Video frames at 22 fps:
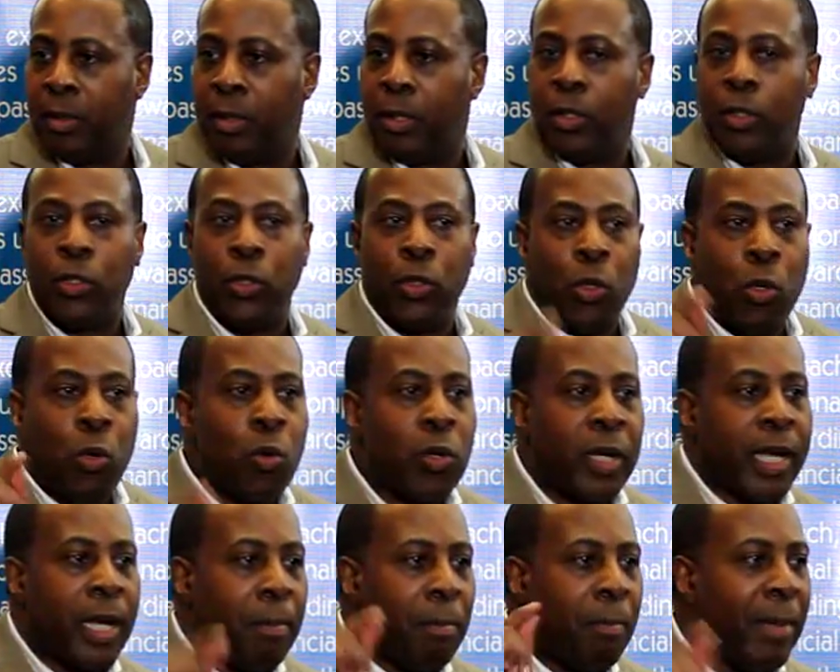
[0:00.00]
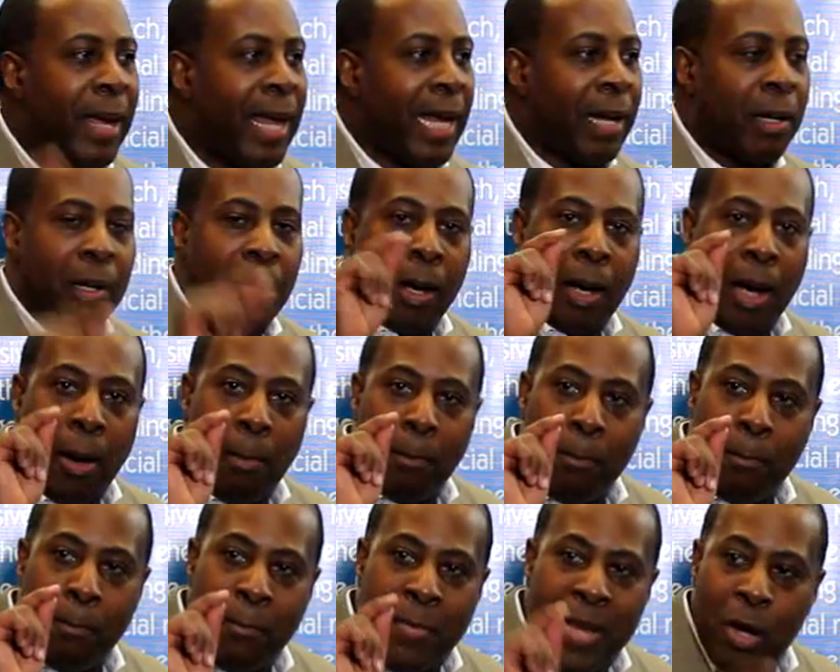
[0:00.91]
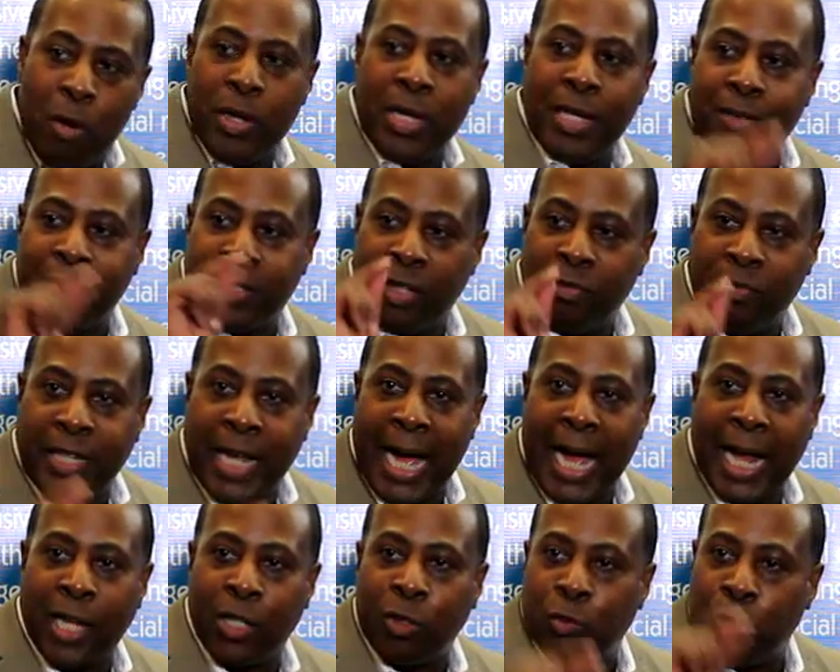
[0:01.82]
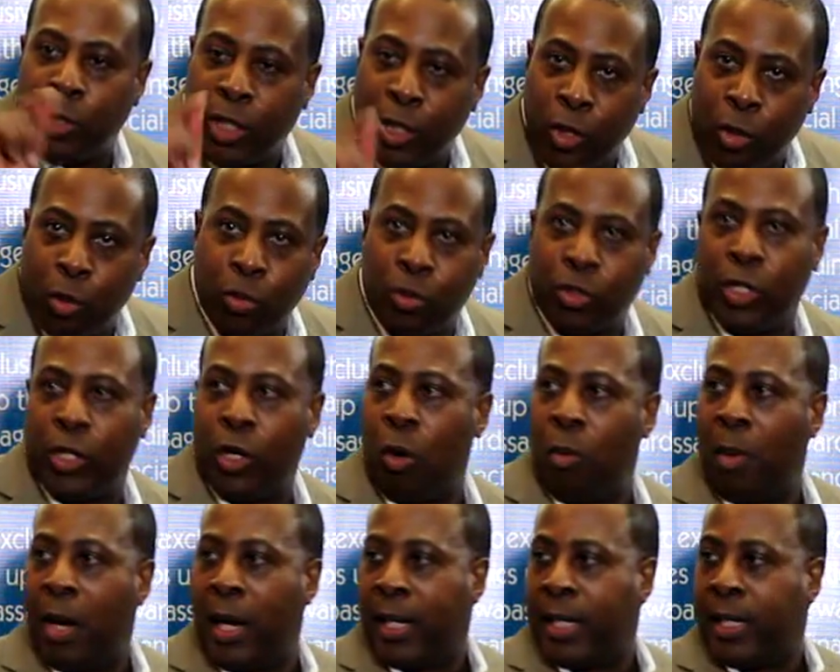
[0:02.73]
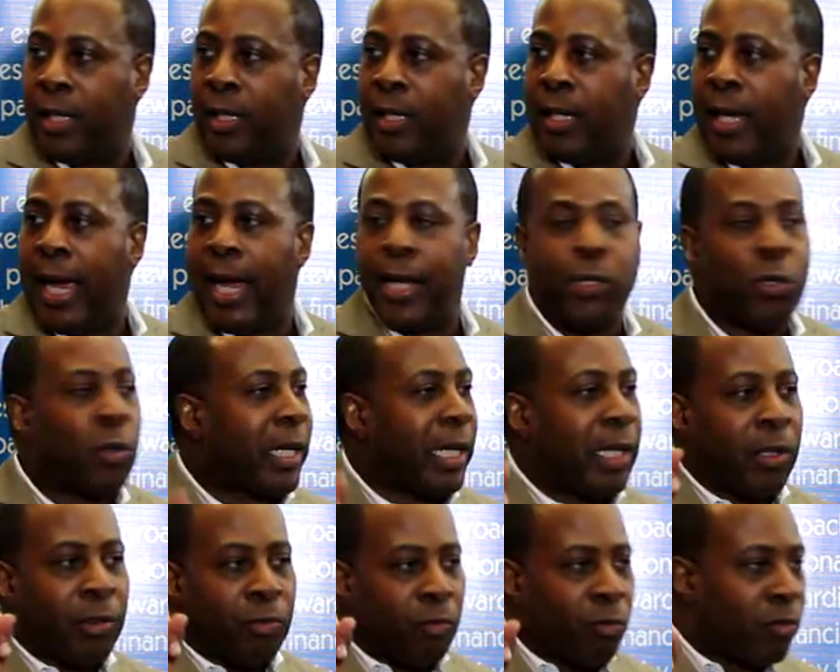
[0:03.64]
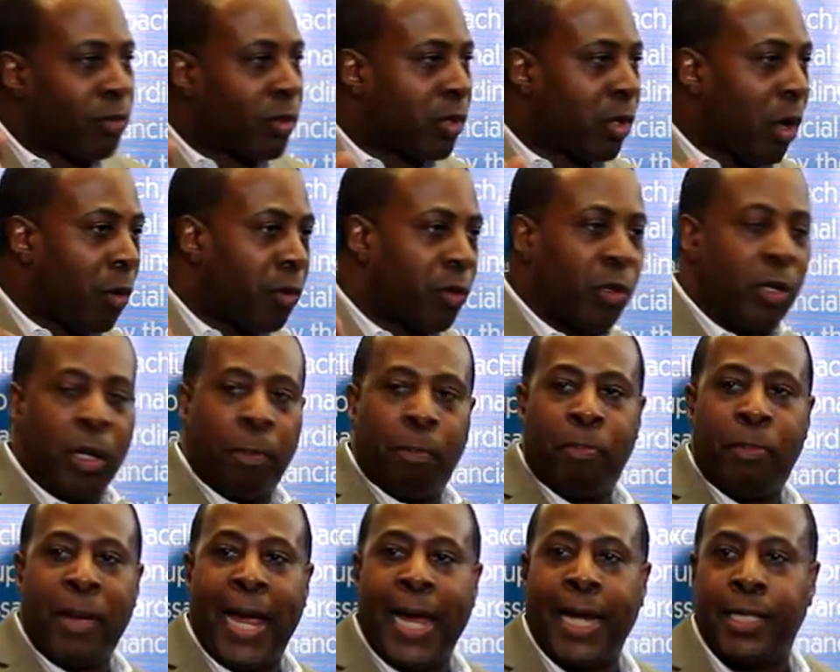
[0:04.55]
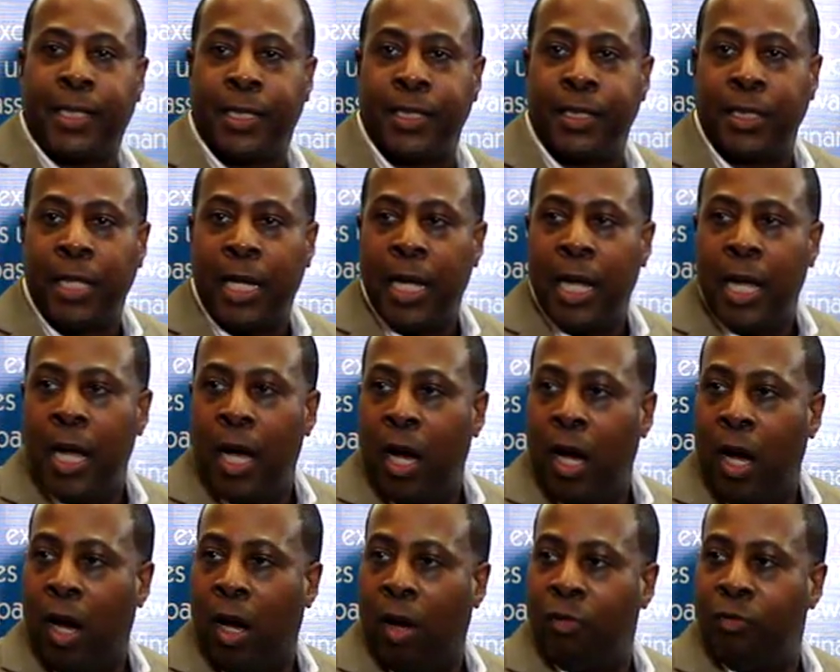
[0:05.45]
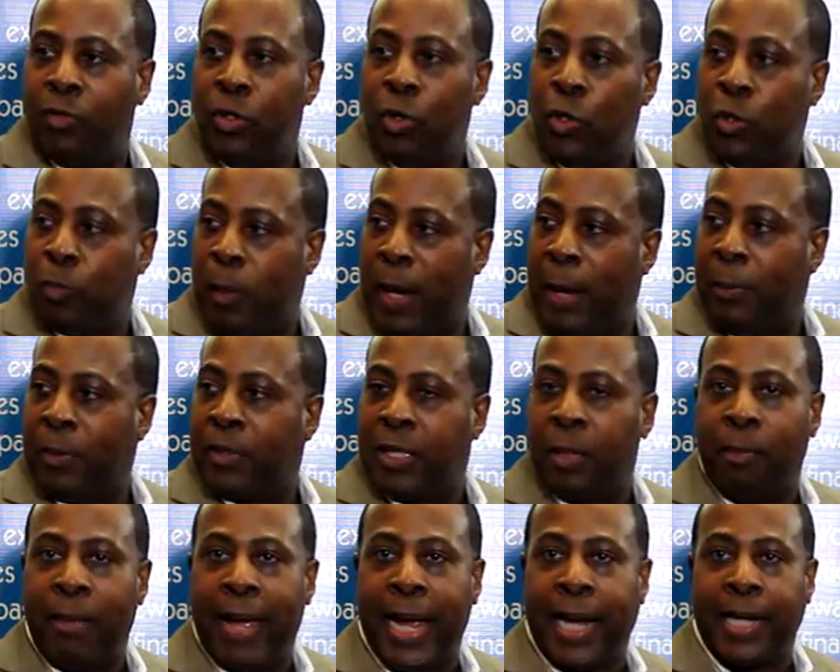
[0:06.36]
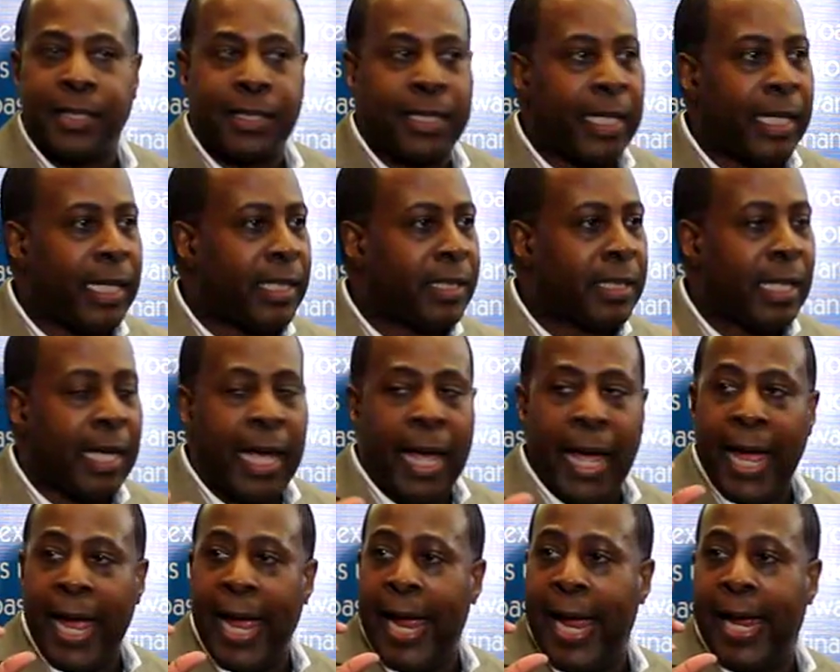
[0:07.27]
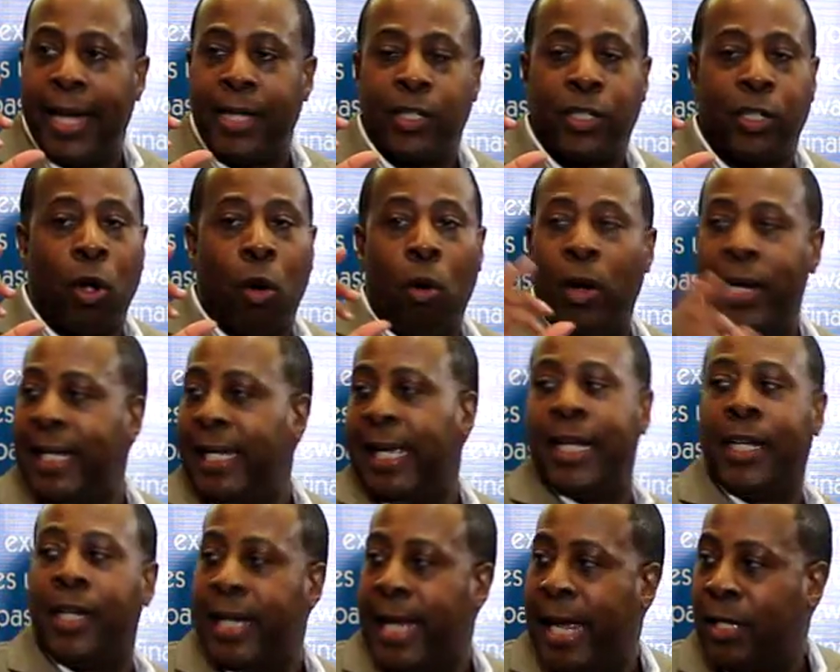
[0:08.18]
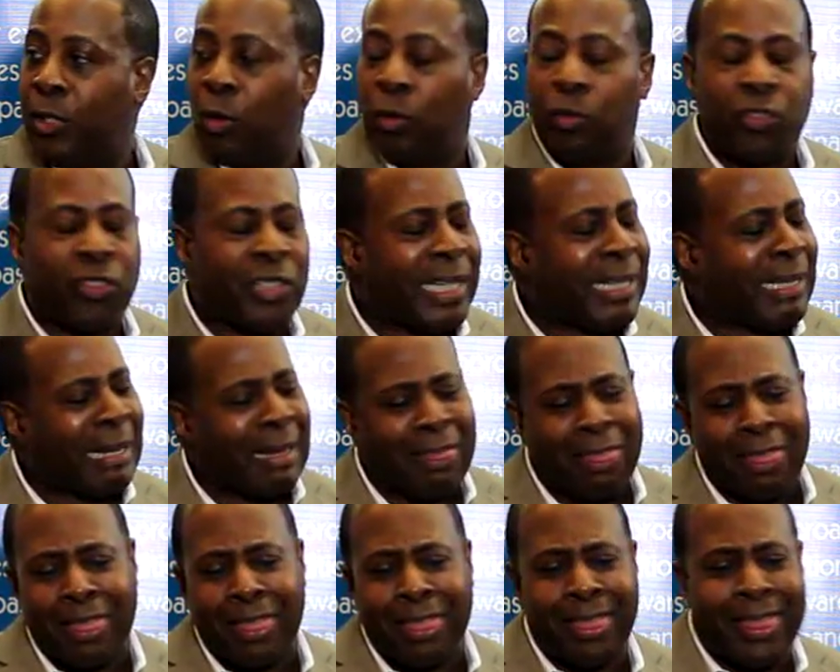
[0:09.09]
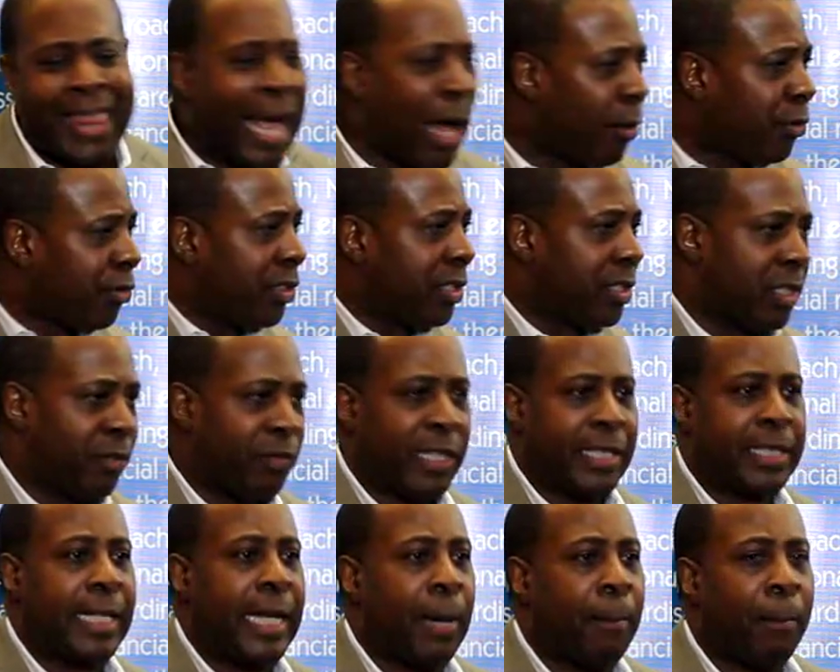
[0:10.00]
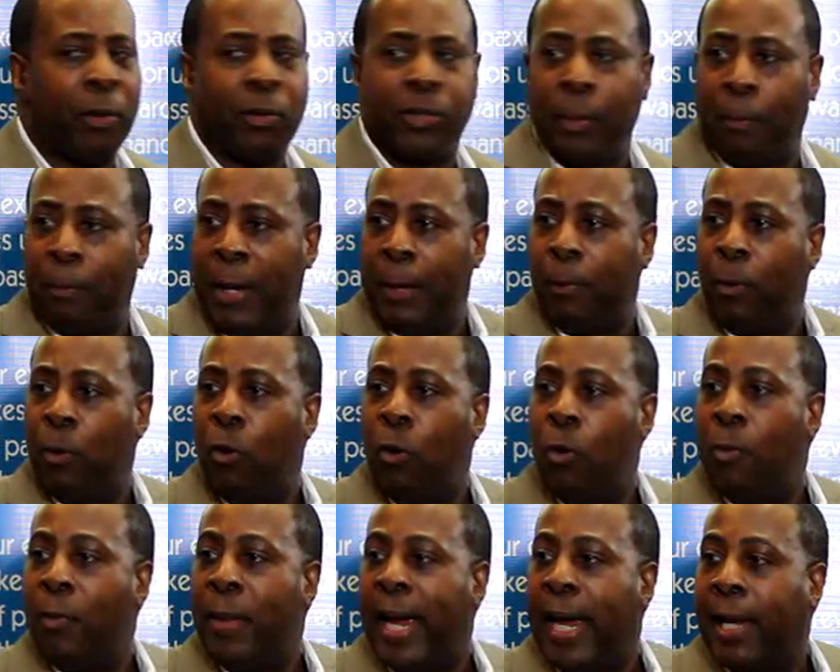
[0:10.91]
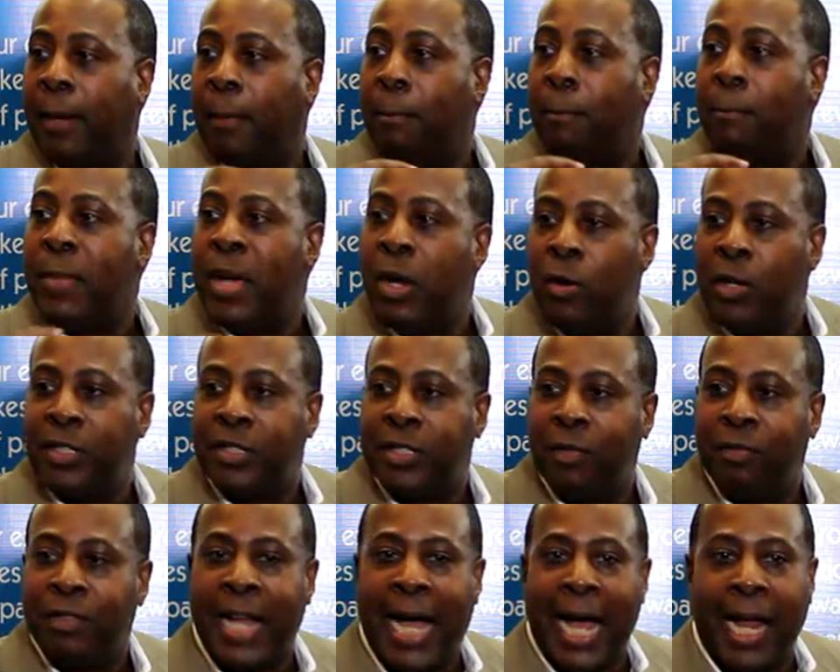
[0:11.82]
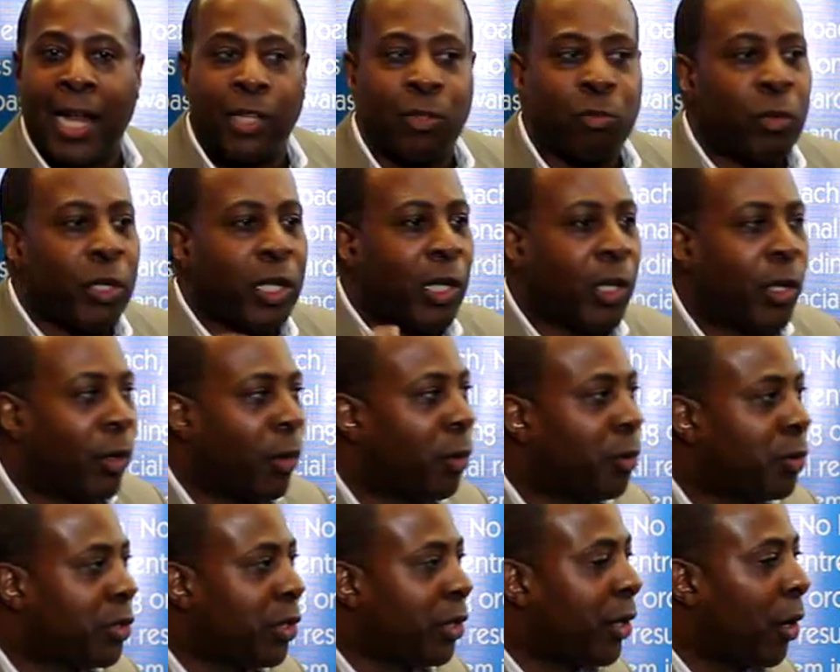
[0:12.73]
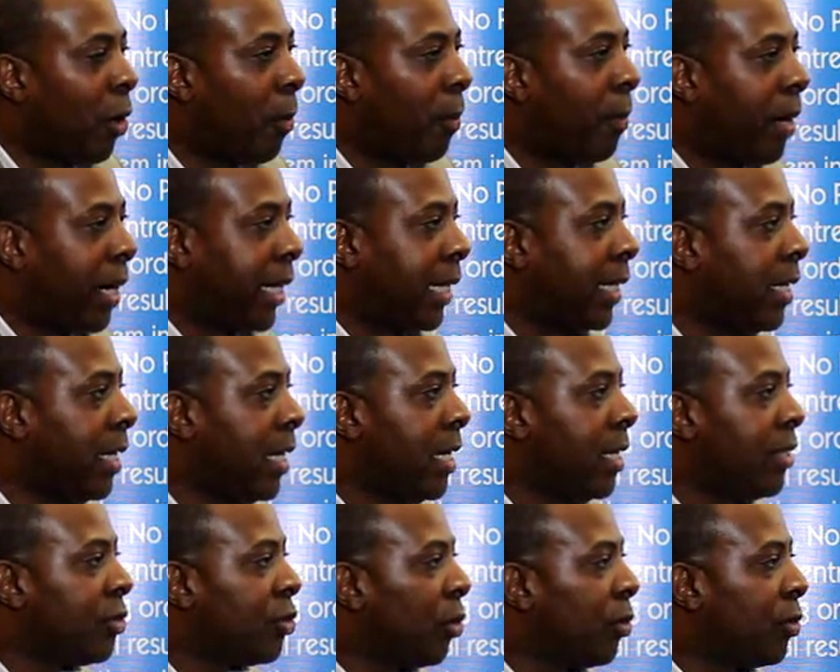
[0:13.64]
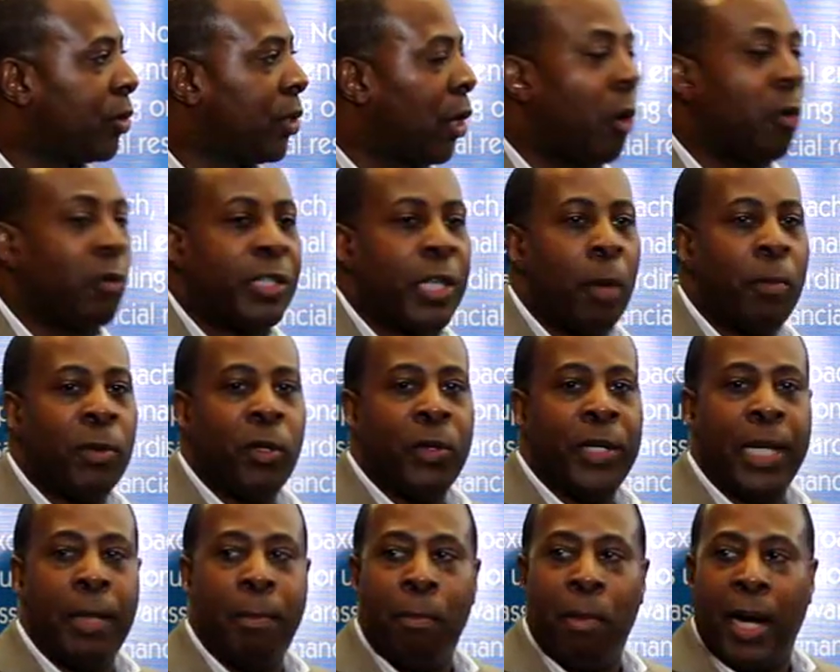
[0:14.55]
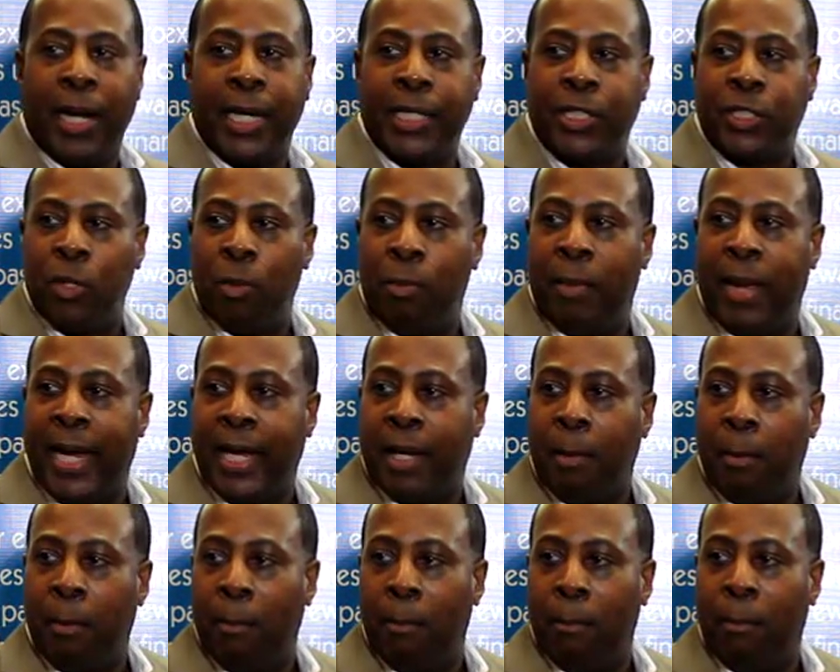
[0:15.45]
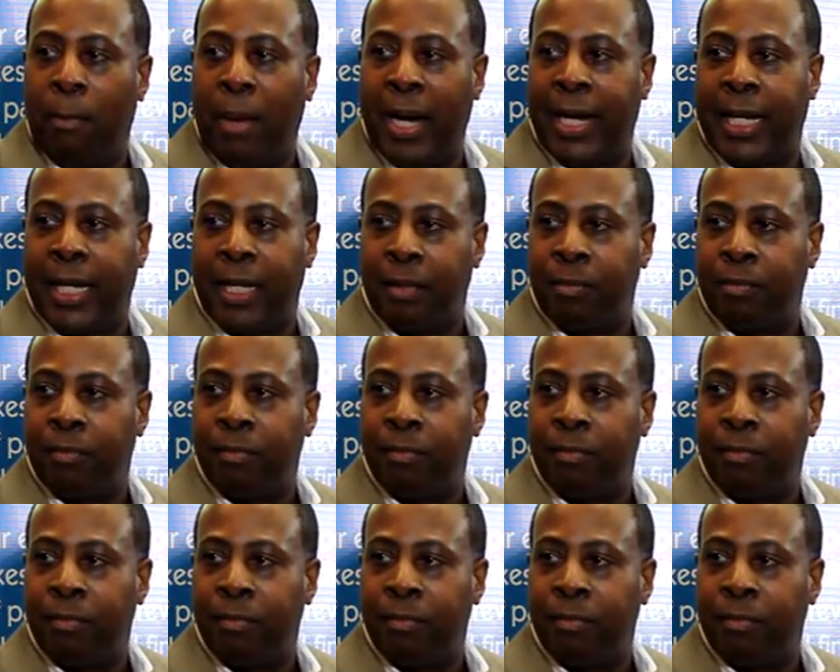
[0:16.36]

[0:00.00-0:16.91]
You can make millions of dollars with little to no money. And you can go through the pages of newspapers and magazines and go on the internet, you'll see thousands of examples of people who made millions of dollars with little to no money. So don't tell me you need money to make money.